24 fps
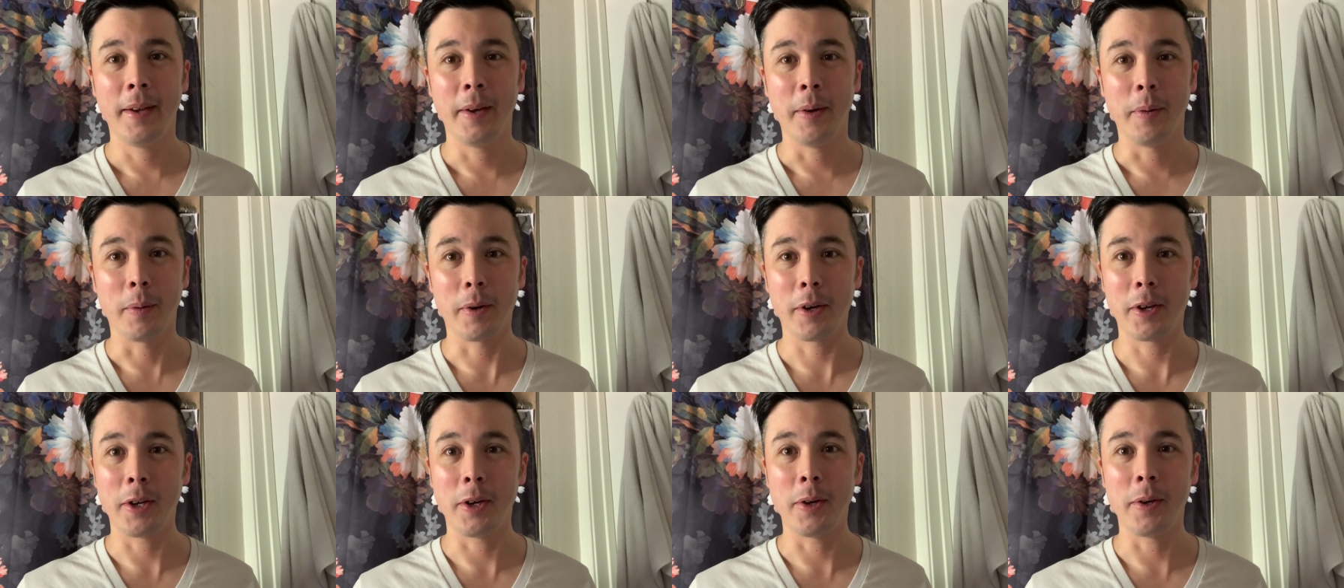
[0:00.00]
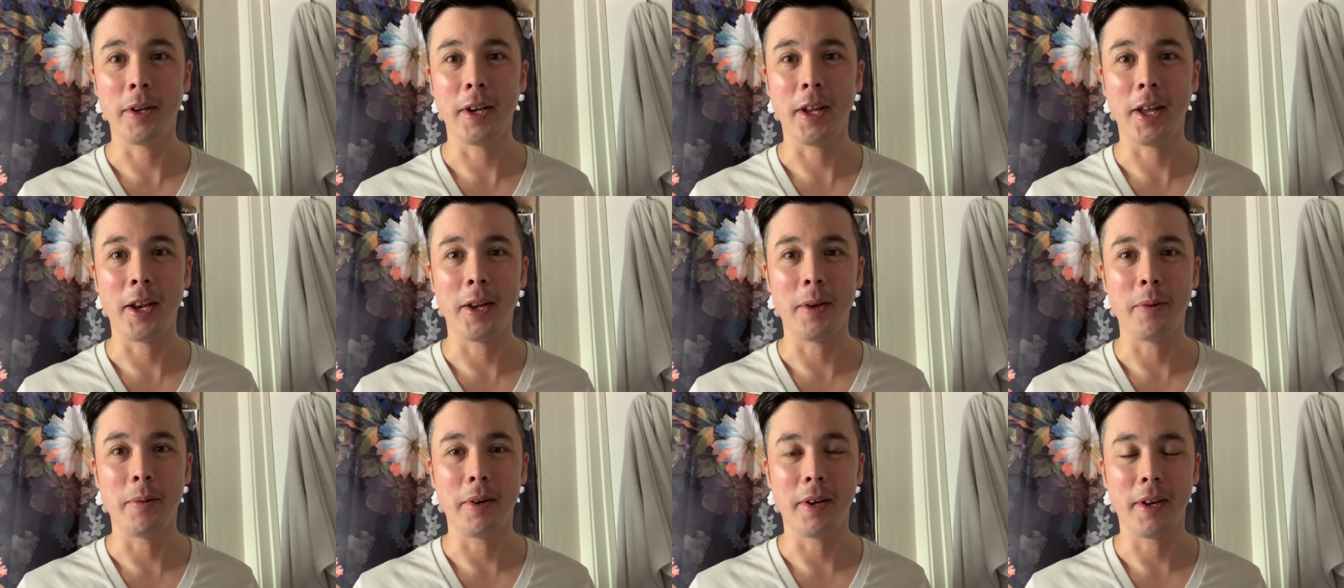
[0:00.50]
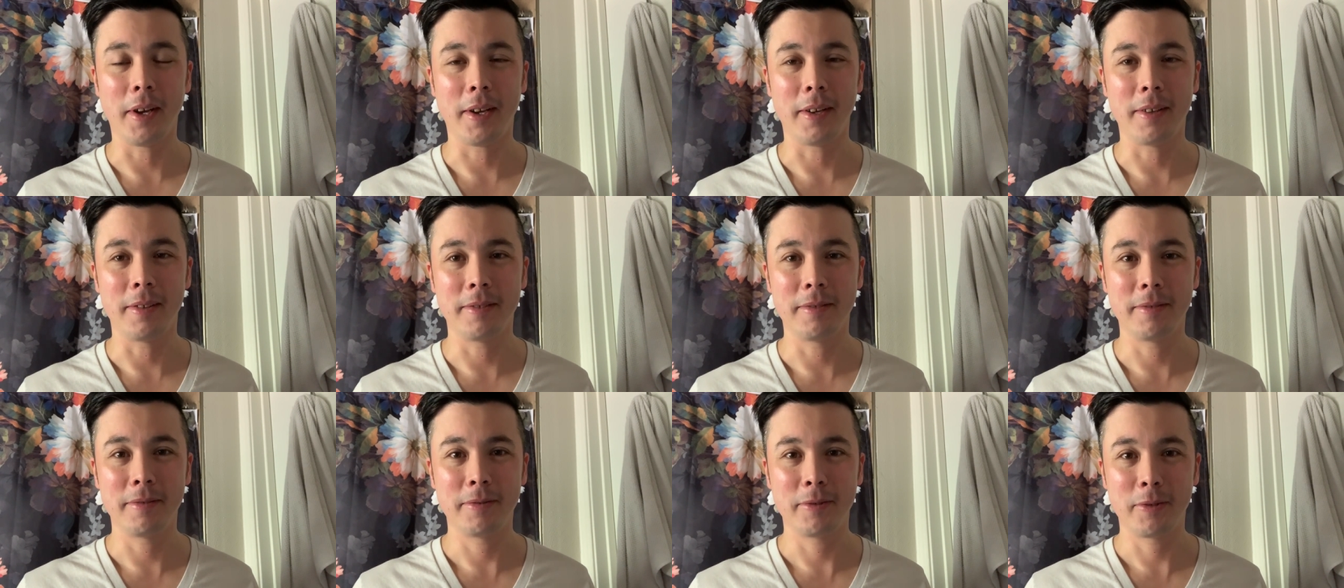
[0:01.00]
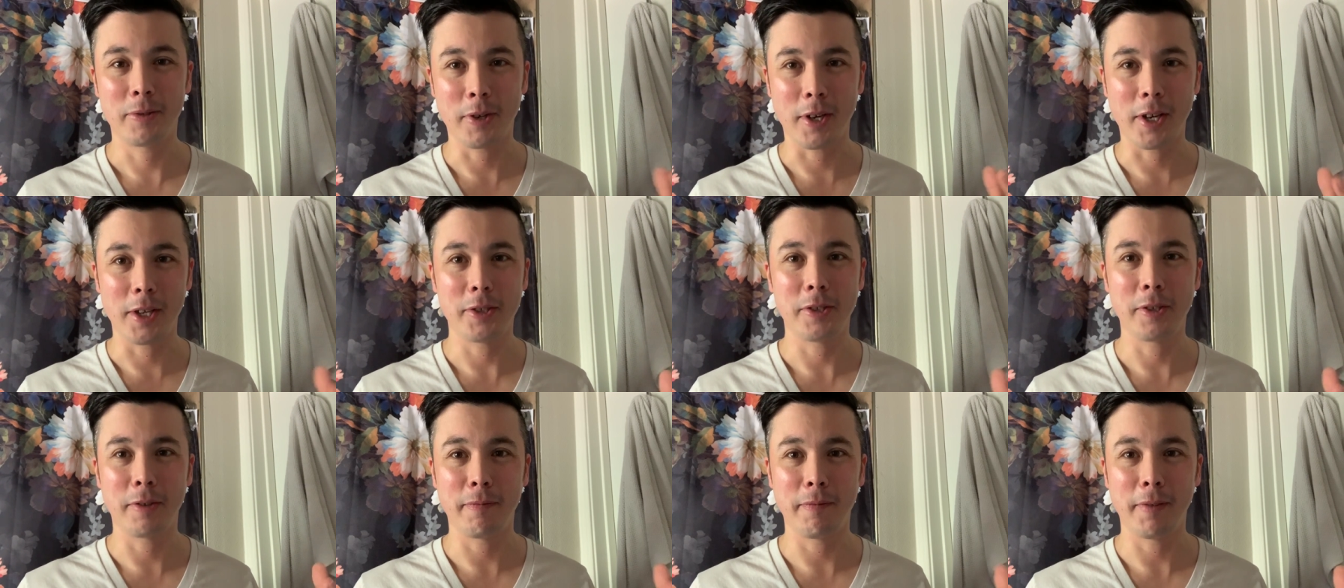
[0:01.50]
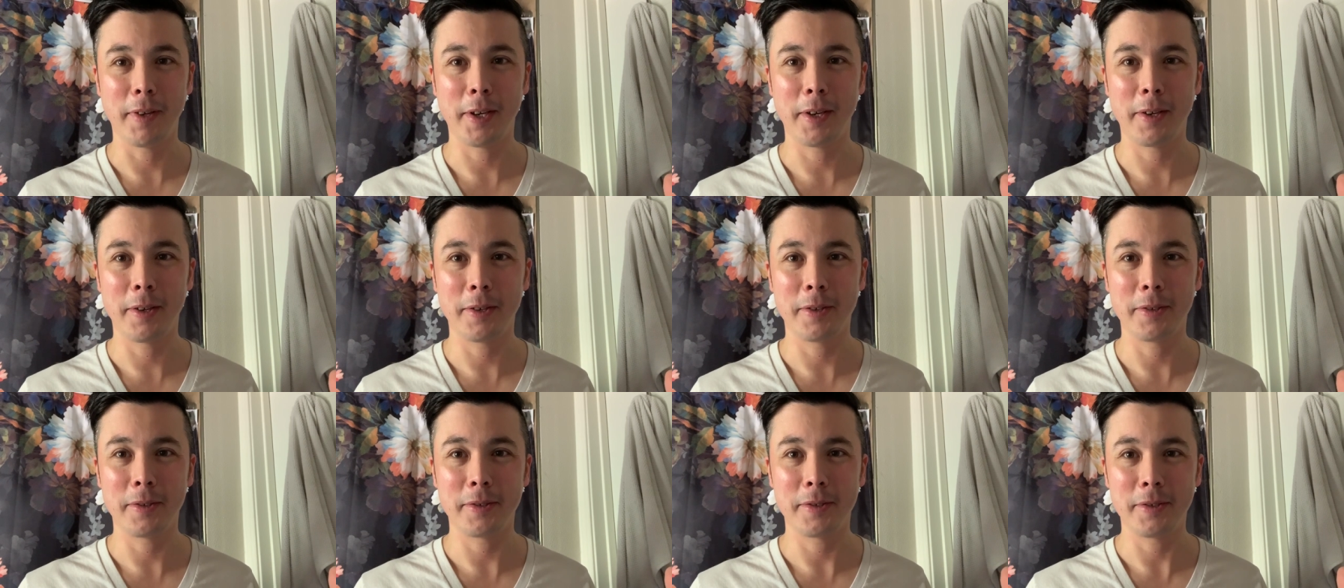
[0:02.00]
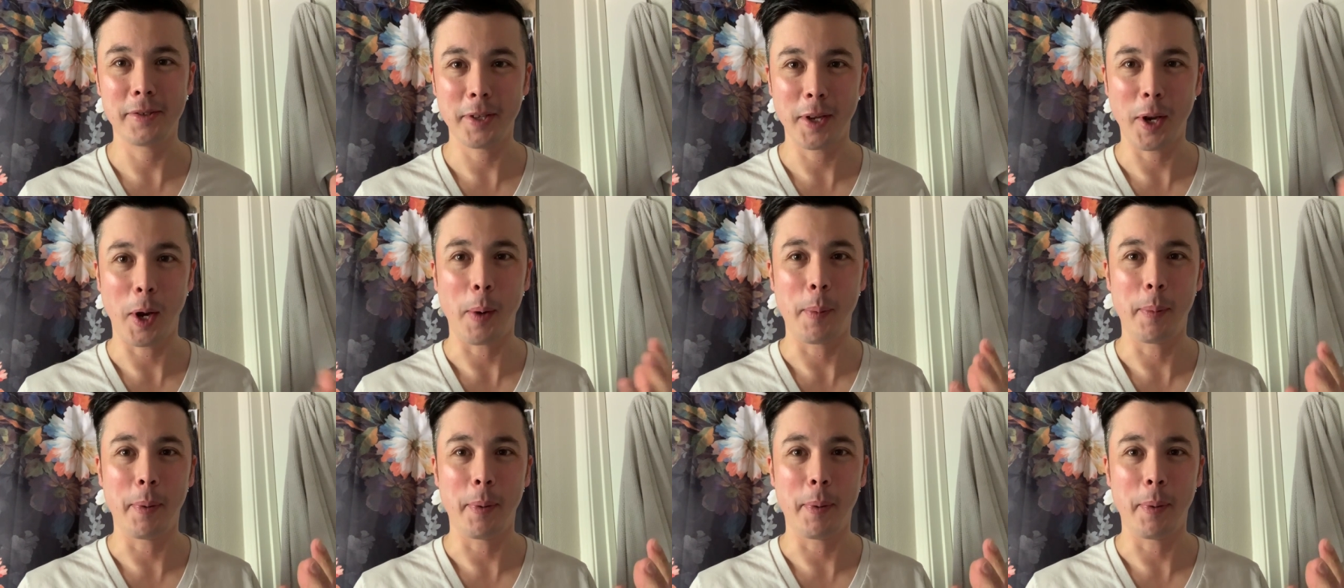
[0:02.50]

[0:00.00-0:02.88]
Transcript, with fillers: we're going anyway. Cross your fingers, say your